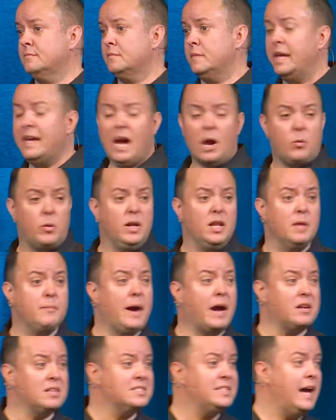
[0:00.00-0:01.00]
He got real
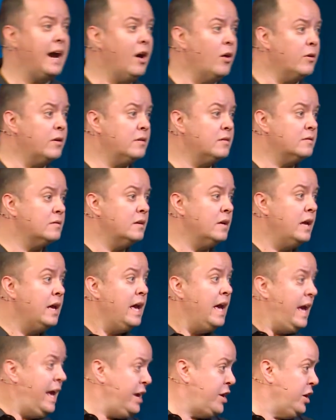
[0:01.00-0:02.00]
about his doubt.
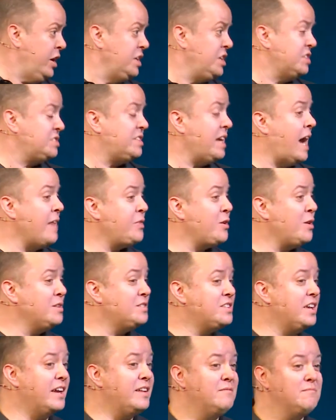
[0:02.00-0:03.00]
He could have just sat there and
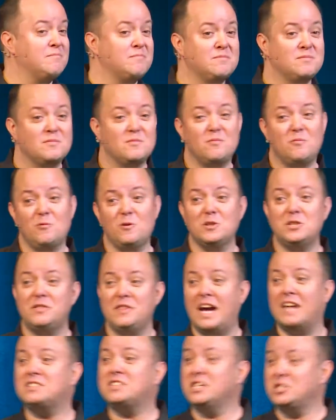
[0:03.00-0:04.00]
said, well,
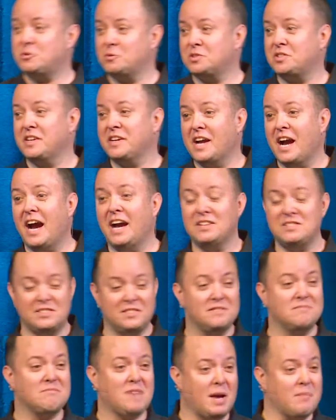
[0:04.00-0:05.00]
that's interesting, guys.
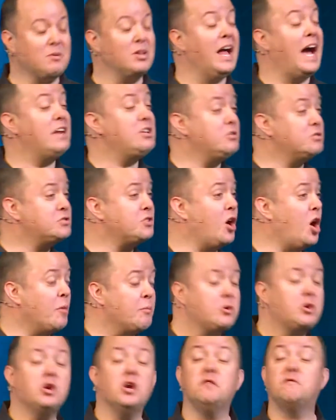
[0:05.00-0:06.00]
I'm glad you saw him.
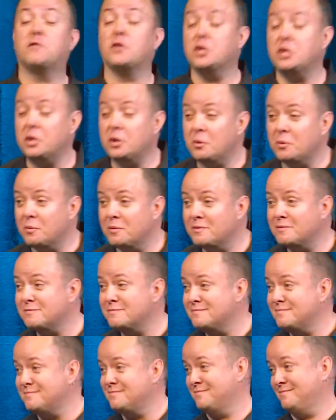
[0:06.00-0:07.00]
Good for you.
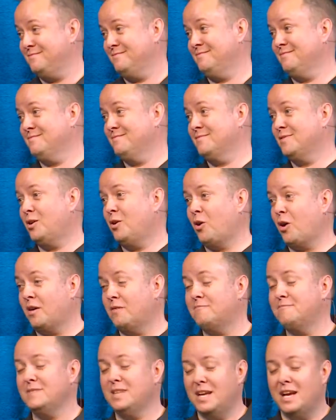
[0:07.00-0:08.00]
Or,
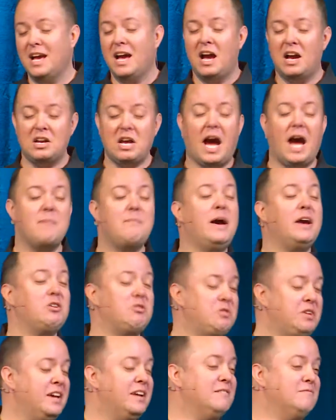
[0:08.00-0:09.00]
I bet you
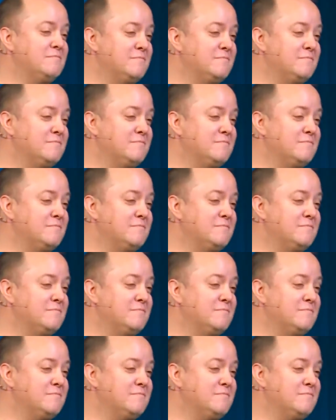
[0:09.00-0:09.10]
did.